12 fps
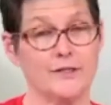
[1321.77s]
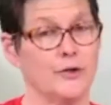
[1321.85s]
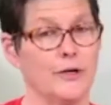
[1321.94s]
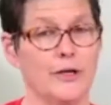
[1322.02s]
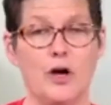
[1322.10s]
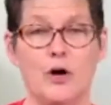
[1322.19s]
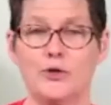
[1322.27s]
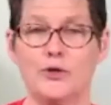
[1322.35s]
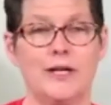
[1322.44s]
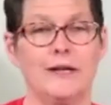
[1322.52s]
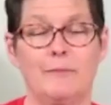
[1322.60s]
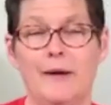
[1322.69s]
or in
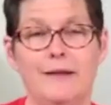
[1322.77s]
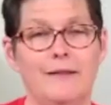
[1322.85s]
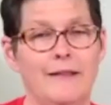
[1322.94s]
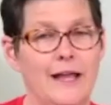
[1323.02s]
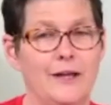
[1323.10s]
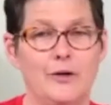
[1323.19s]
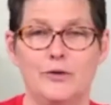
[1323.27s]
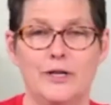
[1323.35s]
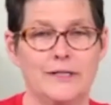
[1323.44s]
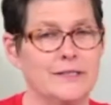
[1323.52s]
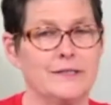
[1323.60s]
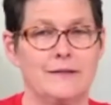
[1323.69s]
coaching, but that you
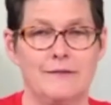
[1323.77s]
just